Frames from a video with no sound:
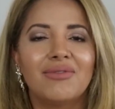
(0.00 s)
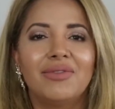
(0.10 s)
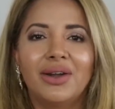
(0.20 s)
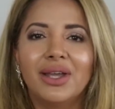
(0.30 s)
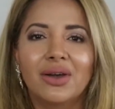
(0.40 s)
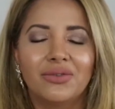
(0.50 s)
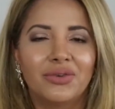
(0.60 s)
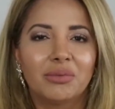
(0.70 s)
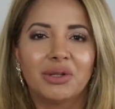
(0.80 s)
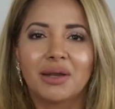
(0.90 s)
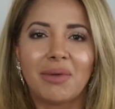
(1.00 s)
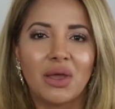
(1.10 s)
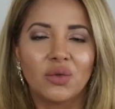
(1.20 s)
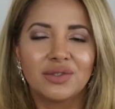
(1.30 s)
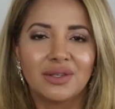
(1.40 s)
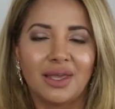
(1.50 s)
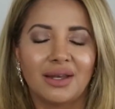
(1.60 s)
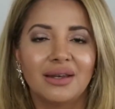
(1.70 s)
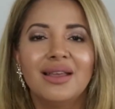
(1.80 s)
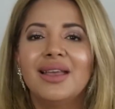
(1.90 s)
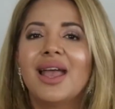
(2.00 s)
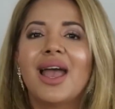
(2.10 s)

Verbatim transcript: am very comfortable in my own skin.